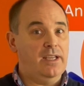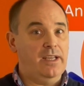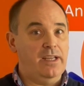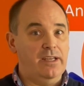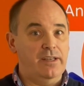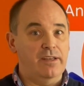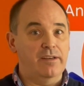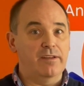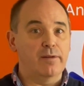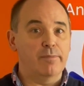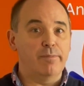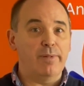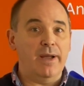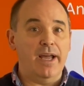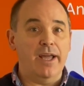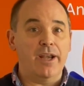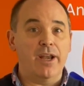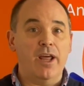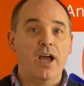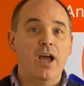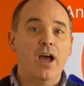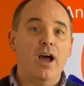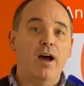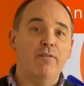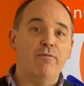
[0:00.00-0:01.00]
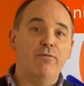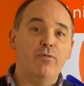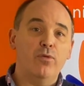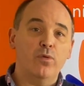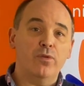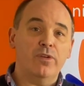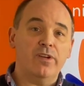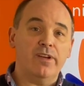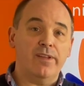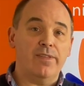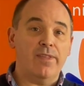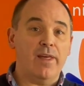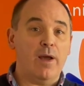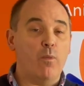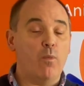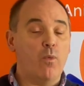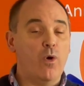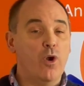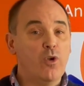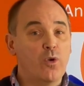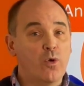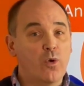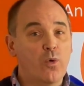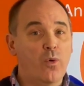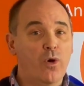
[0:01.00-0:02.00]
in Japan, unfortunately that
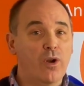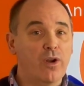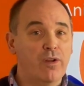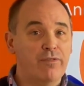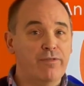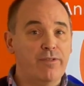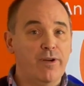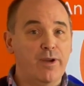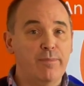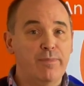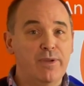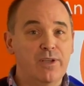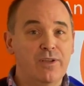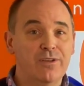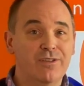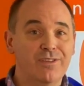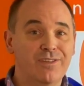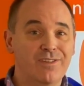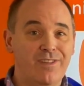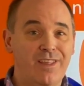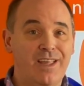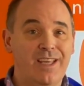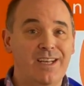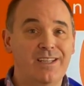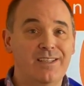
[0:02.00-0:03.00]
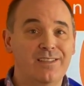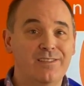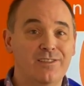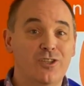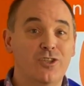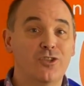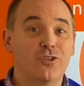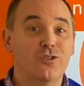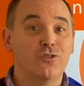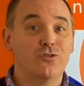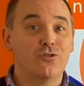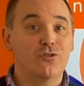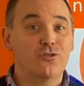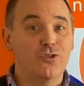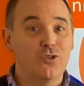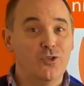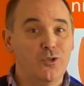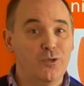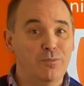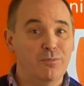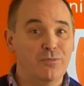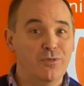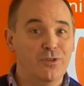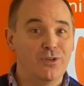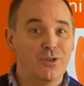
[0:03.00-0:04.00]
won't qualify because that is
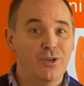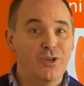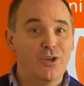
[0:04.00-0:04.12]
consumed